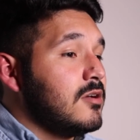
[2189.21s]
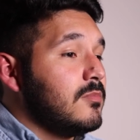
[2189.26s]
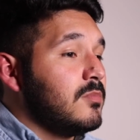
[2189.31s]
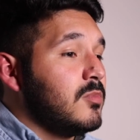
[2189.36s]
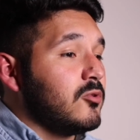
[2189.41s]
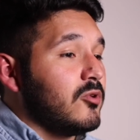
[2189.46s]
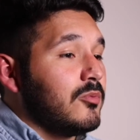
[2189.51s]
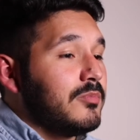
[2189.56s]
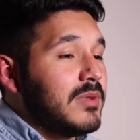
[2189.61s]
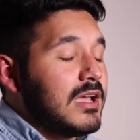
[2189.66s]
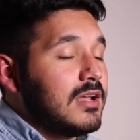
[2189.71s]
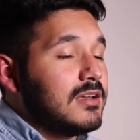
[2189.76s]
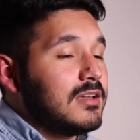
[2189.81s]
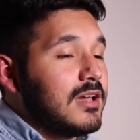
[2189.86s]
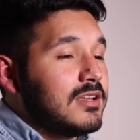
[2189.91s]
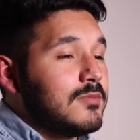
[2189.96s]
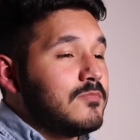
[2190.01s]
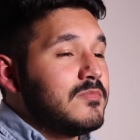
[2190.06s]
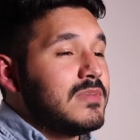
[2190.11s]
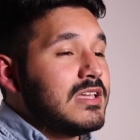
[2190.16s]
but remain
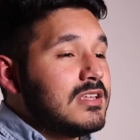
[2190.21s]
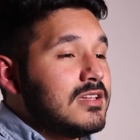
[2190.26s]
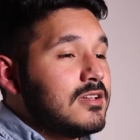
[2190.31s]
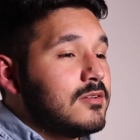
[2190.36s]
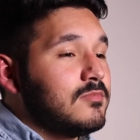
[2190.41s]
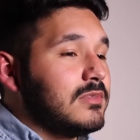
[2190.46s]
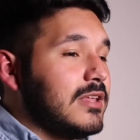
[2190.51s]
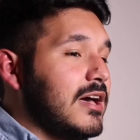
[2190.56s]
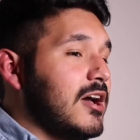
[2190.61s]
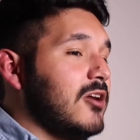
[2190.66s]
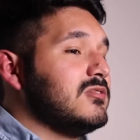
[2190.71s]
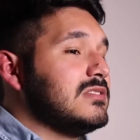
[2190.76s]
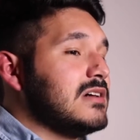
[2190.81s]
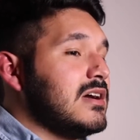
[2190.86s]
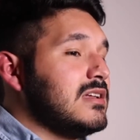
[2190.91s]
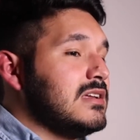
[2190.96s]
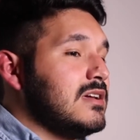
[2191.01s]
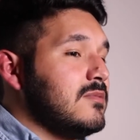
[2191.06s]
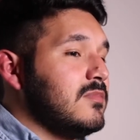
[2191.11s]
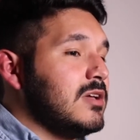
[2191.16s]
at a medium loud
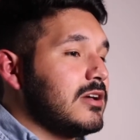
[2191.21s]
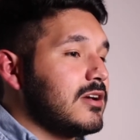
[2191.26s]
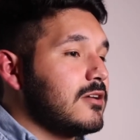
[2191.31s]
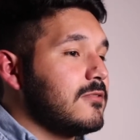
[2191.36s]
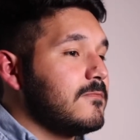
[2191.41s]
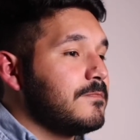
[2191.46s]
dynamic.